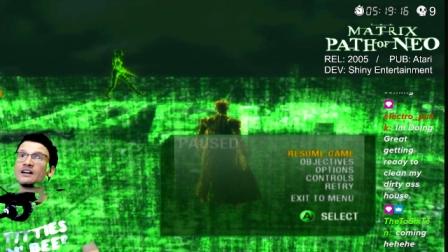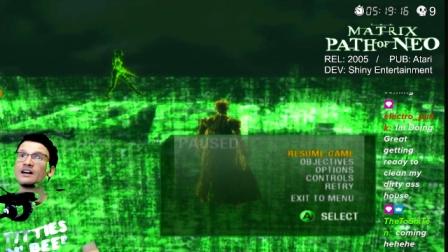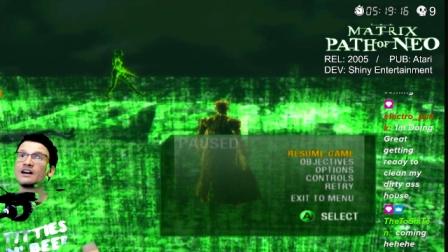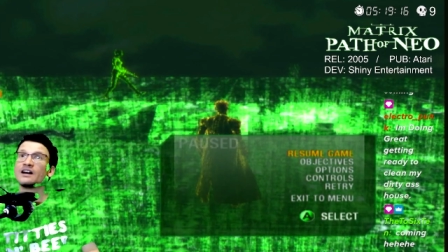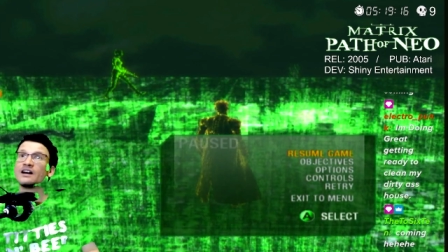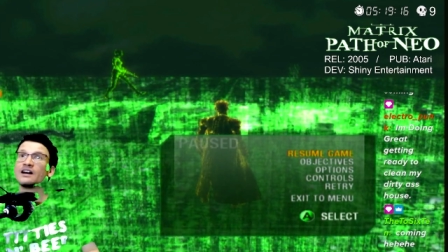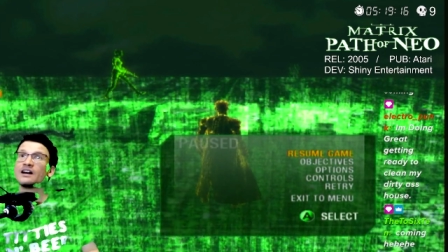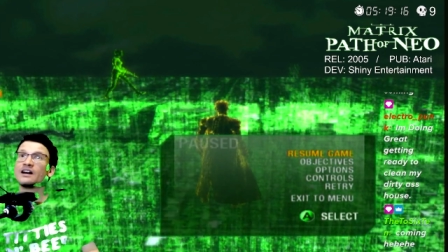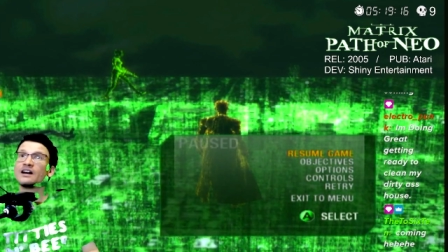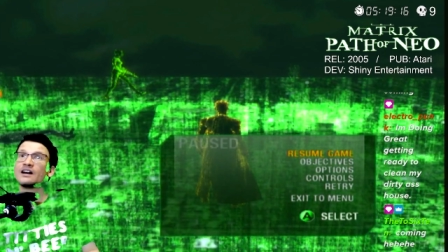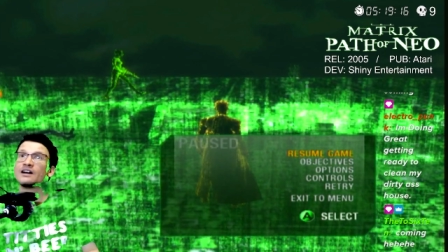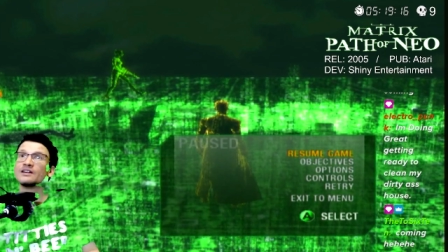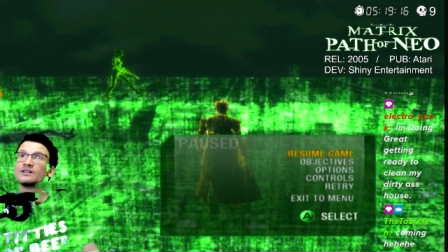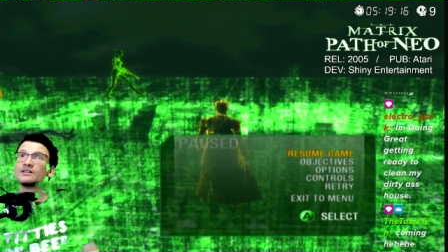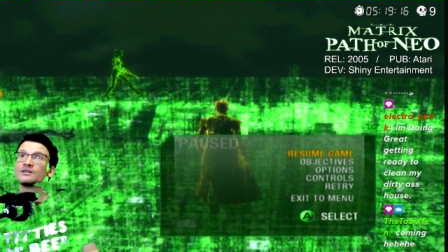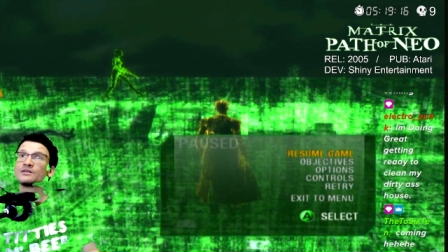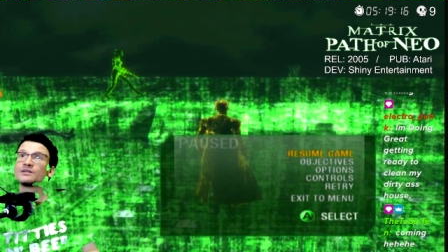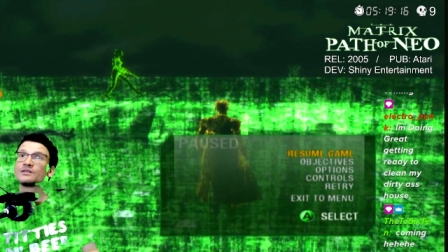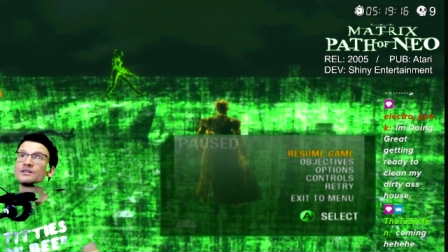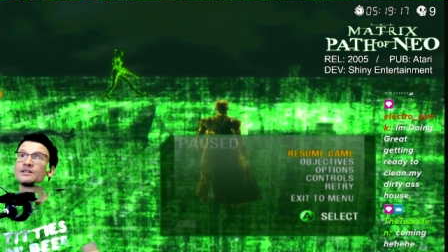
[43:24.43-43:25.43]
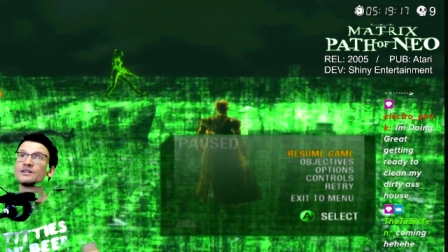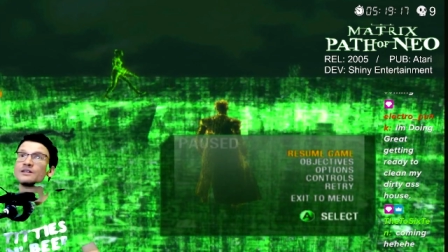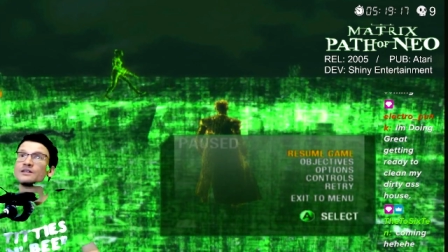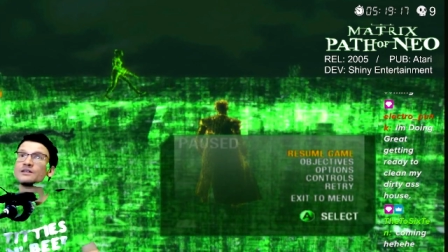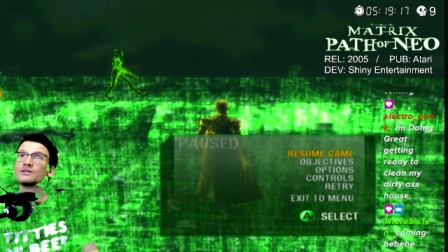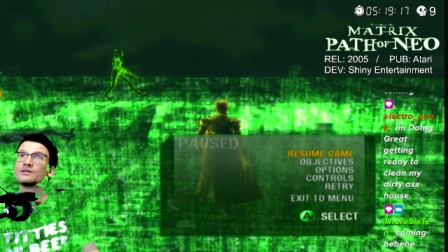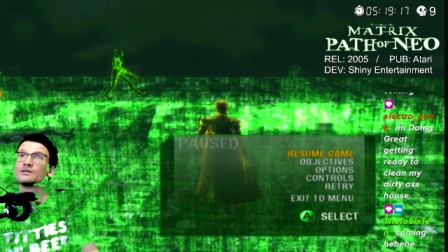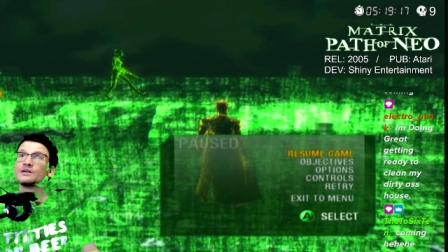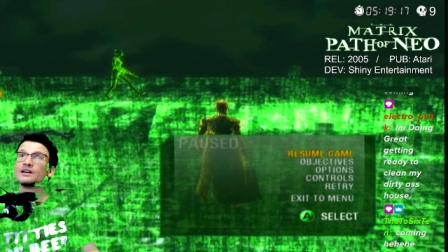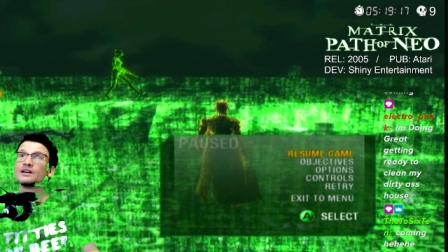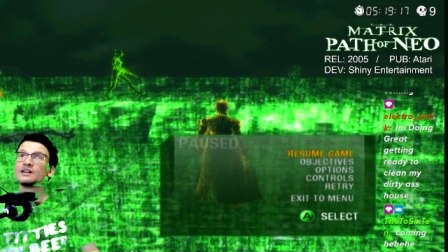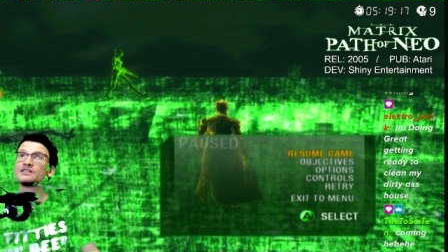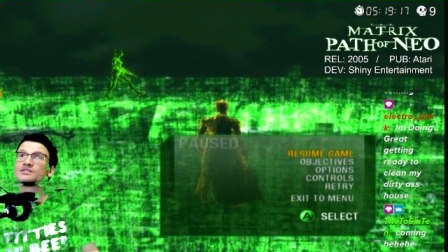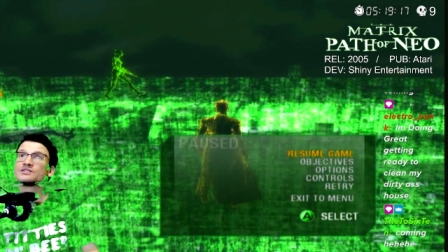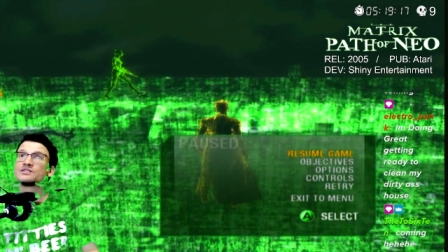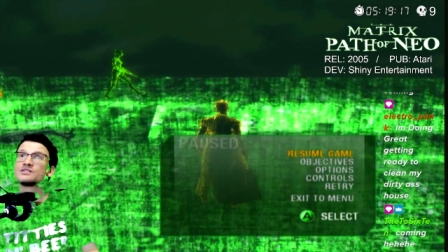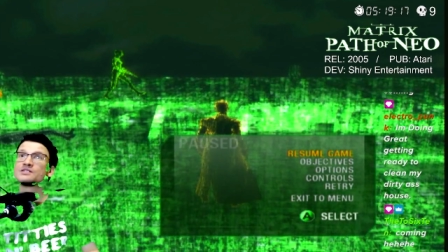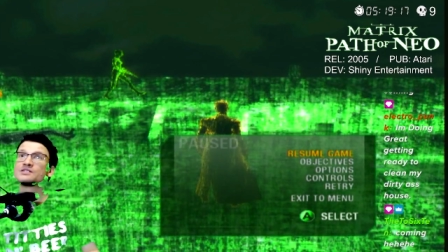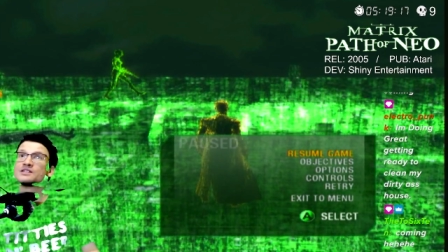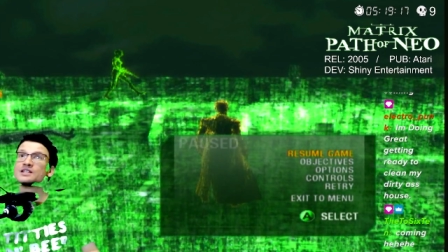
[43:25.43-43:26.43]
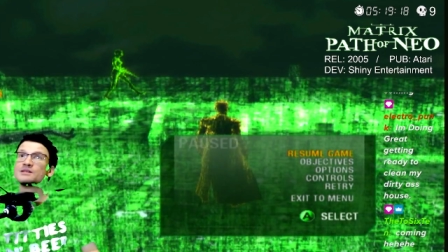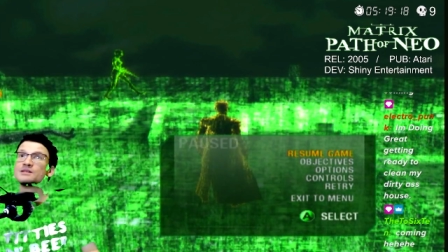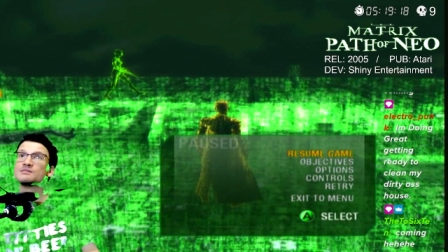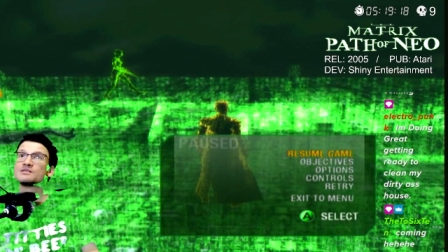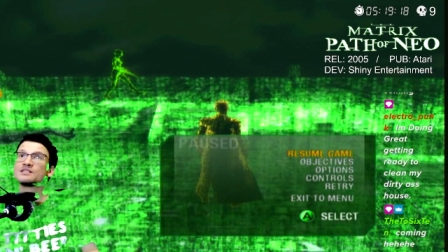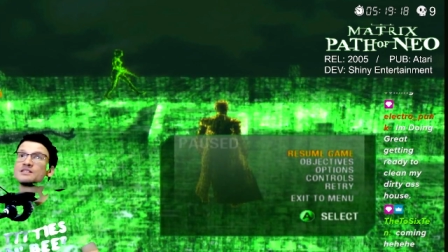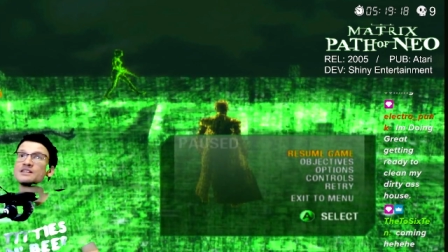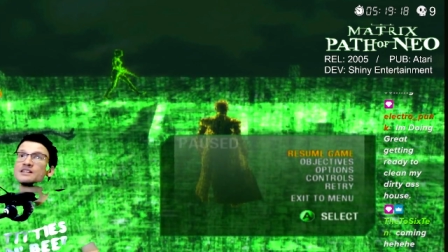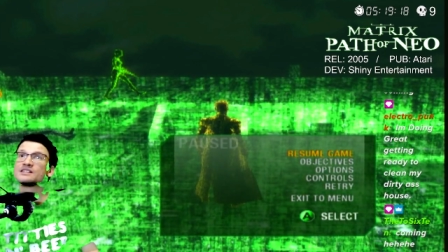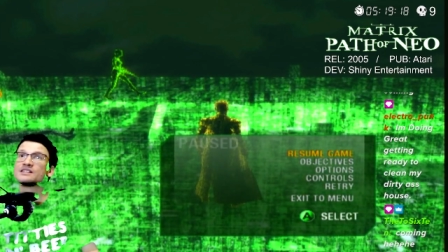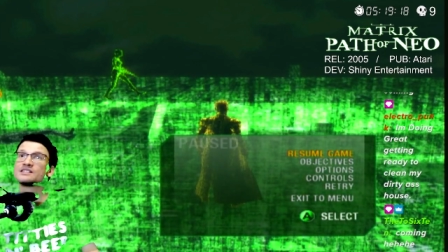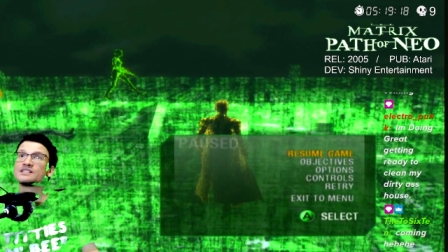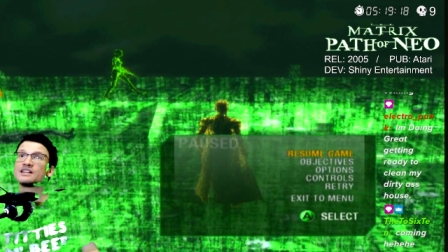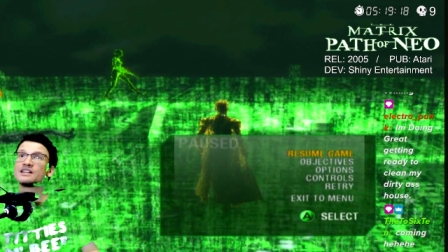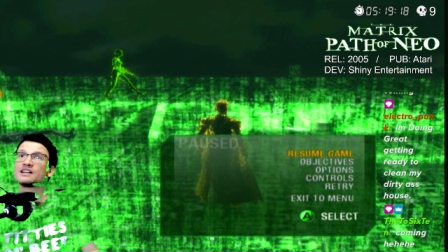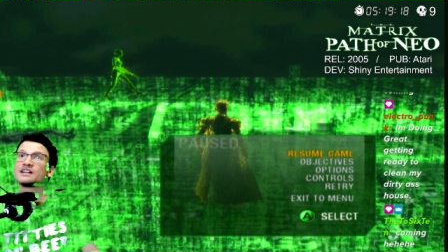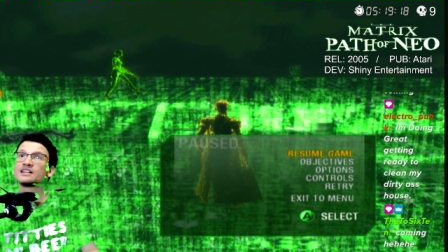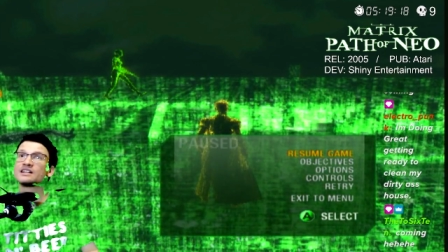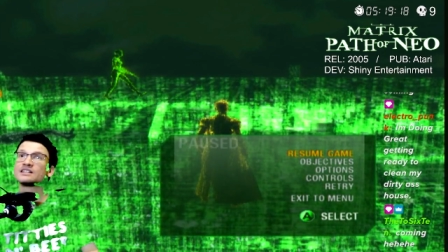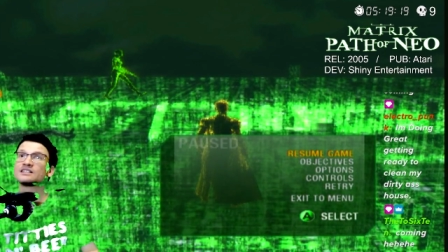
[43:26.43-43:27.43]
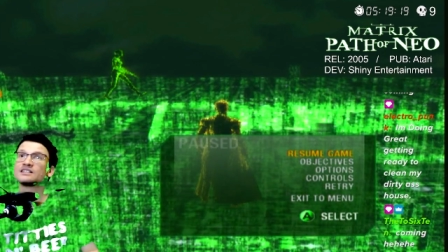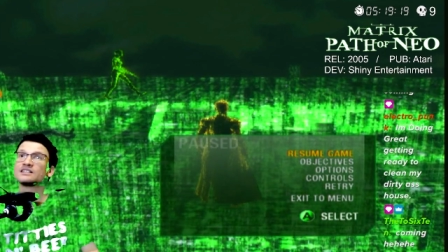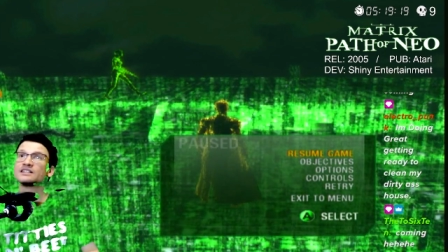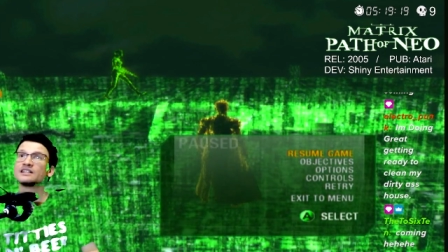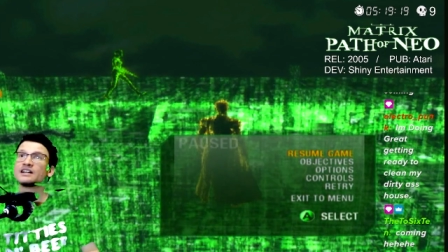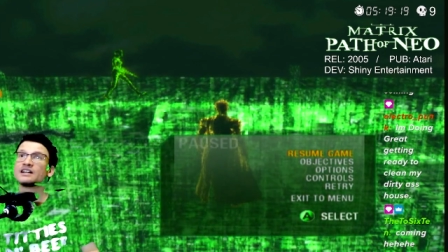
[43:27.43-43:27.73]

Uh, you already knew entrance themes exactly.